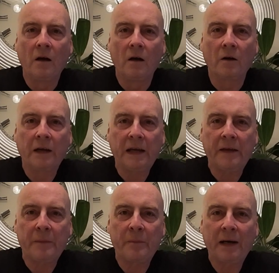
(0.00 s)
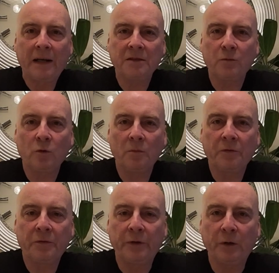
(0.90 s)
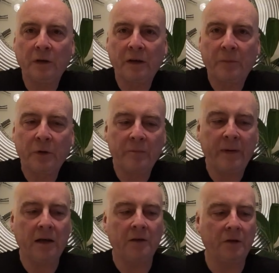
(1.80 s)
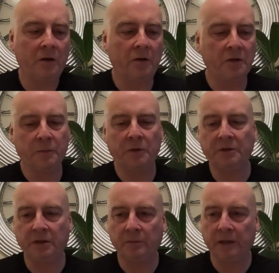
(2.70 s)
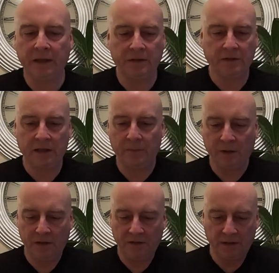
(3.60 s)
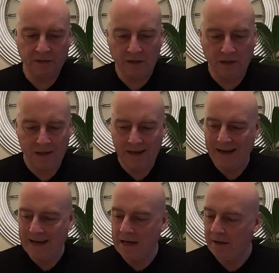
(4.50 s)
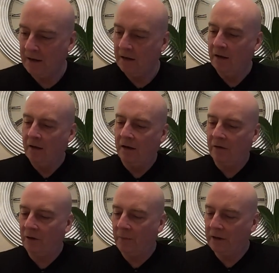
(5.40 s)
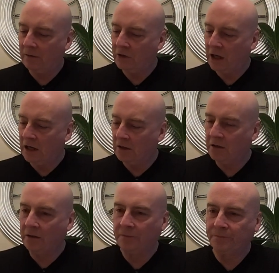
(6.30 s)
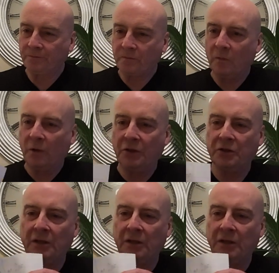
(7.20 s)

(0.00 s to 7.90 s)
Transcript: Okay, the pies are warmed through and I've put them back on the corresponding plates, A, B, C, D and E. I've got my little chart, which